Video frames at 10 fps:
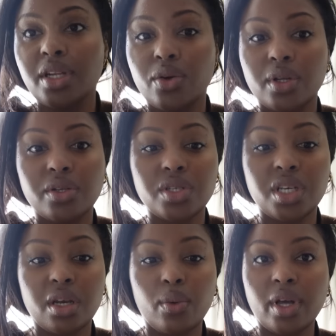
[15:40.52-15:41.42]
don't
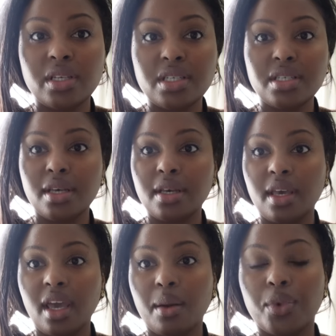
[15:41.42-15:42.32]
understand why this
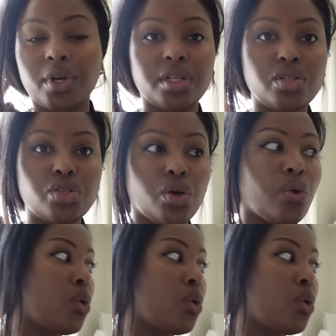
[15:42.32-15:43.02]
camera is so